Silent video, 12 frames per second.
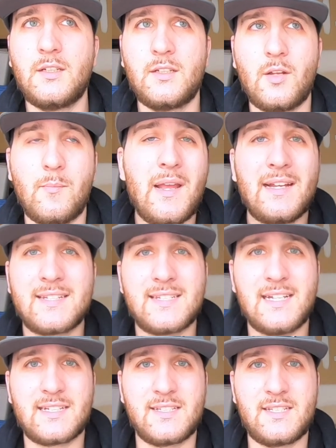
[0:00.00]
you know, back to
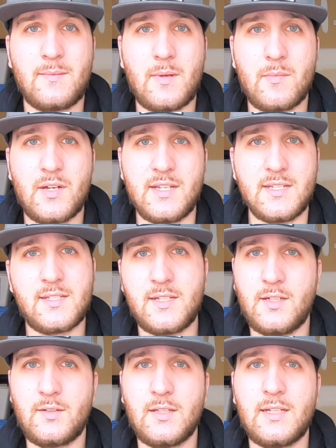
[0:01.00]
Texas, see my buddies, you
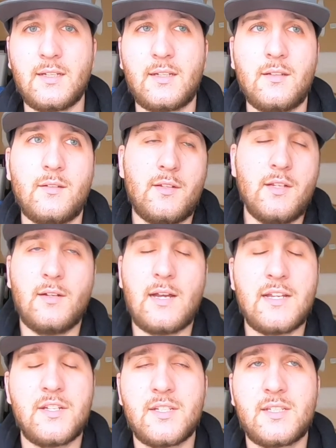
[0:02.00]
know, like, you know,
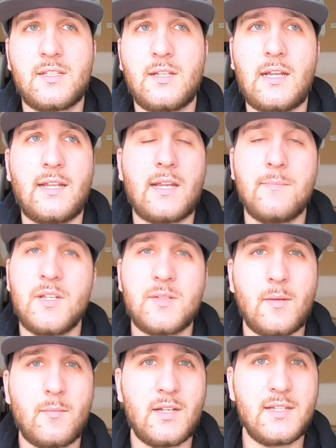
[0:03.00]
I miss
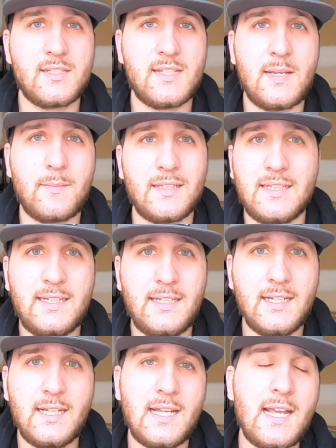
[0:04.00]
my buddies Sam and Lee,
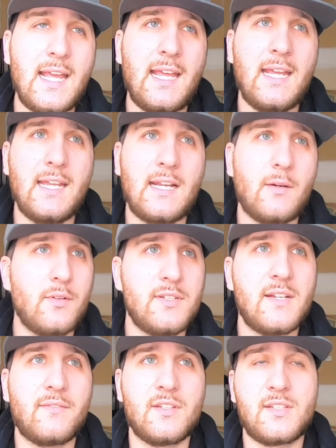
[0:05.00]
and I would
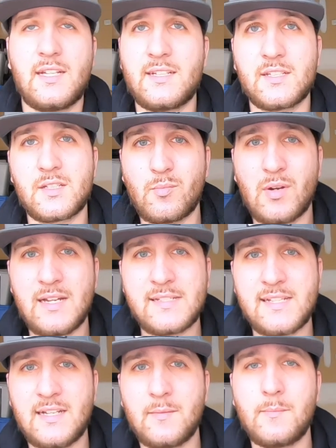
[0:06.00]
definitely like to surprise
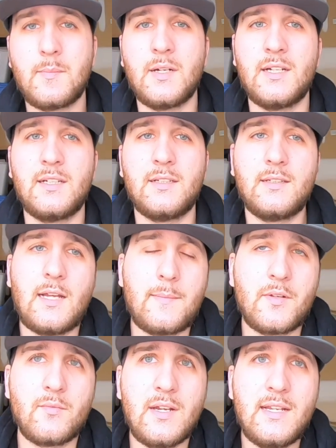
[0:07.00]
them, but, I
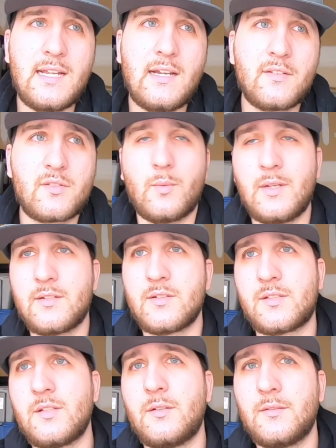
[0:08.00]
mean, right now it's winter,
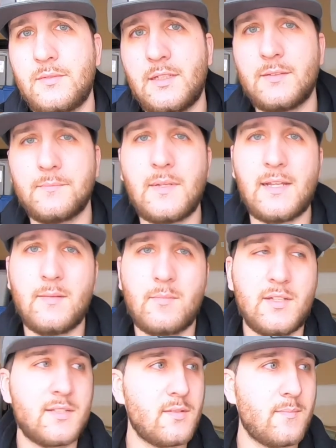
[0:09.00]
so, you know, and
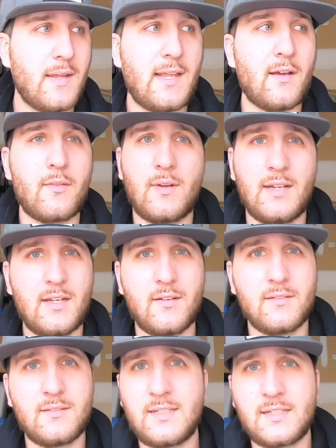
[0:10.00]
plus with my health right now,
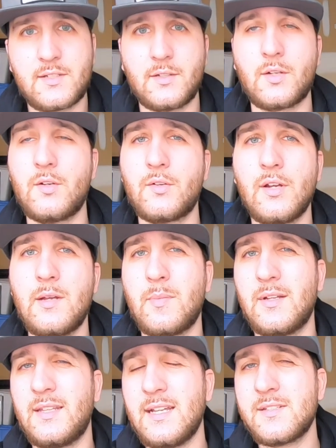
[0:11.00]
things aren't going great,
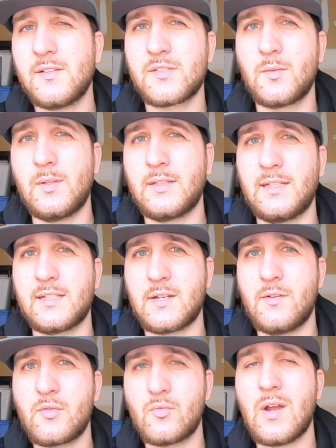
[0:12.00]
but that's also one thing, is I
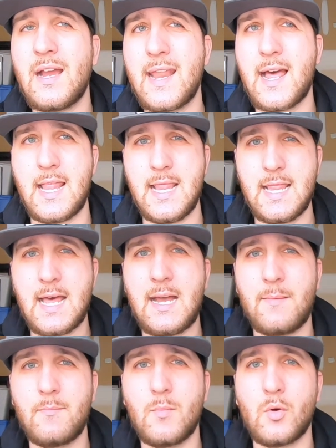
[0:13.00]
want to ride a
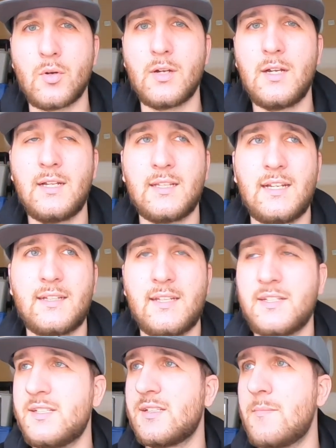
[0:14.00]
lot more. Like,
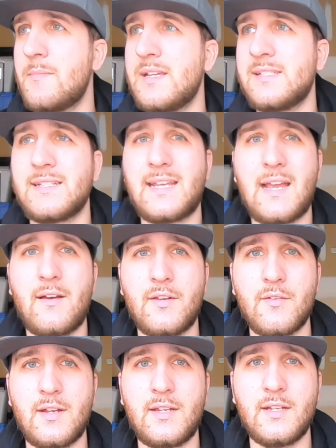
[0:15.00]
this is an amazing county
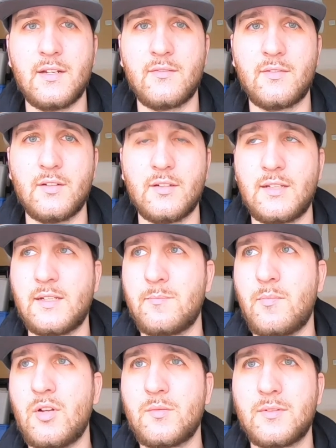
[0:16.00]
right here for, like,
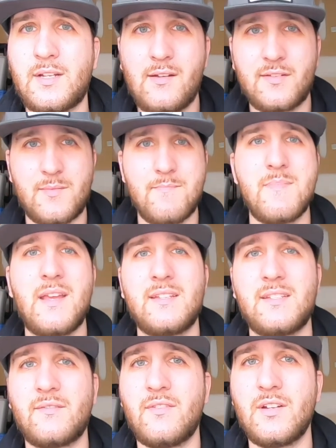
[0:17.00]
Baltimore County is
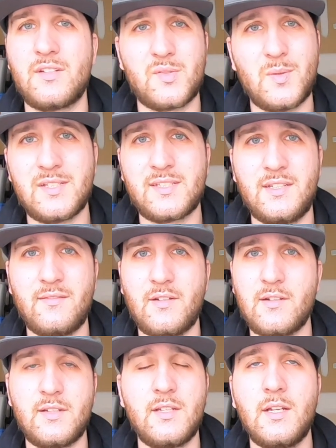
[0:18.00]
amazing, very twisty,
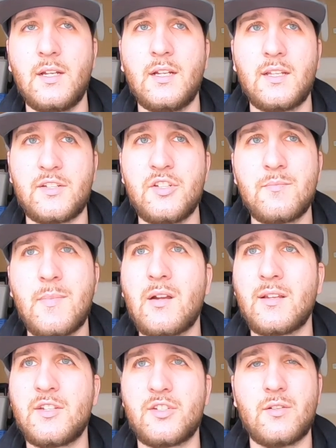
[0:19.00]
very, like, just
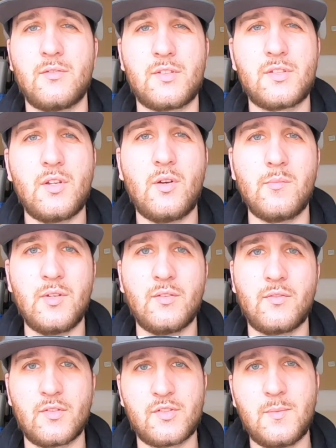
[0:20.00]
Maryland in general is so
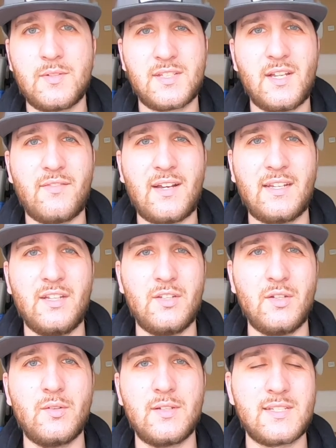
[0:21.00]
beautiful, so much stuff I can
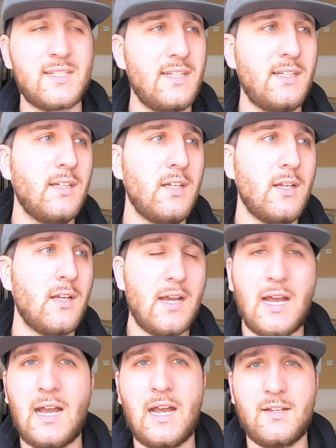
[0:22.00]
do and see
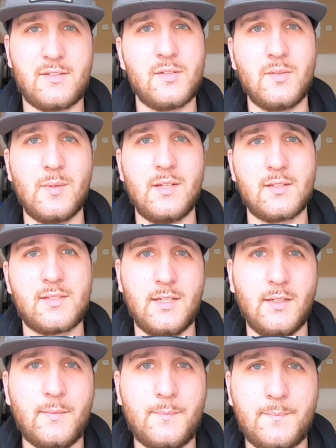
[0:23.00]
on two wheels, you
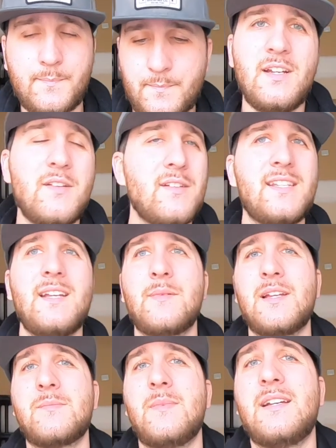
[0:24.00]
know? But anyways, yeah, but
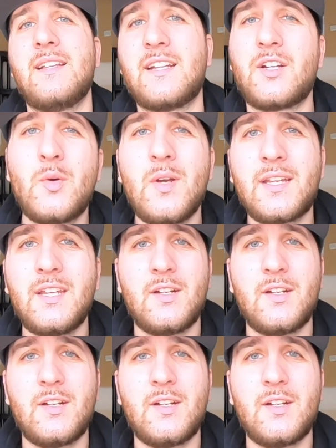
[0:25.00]
that's my, like, quick, you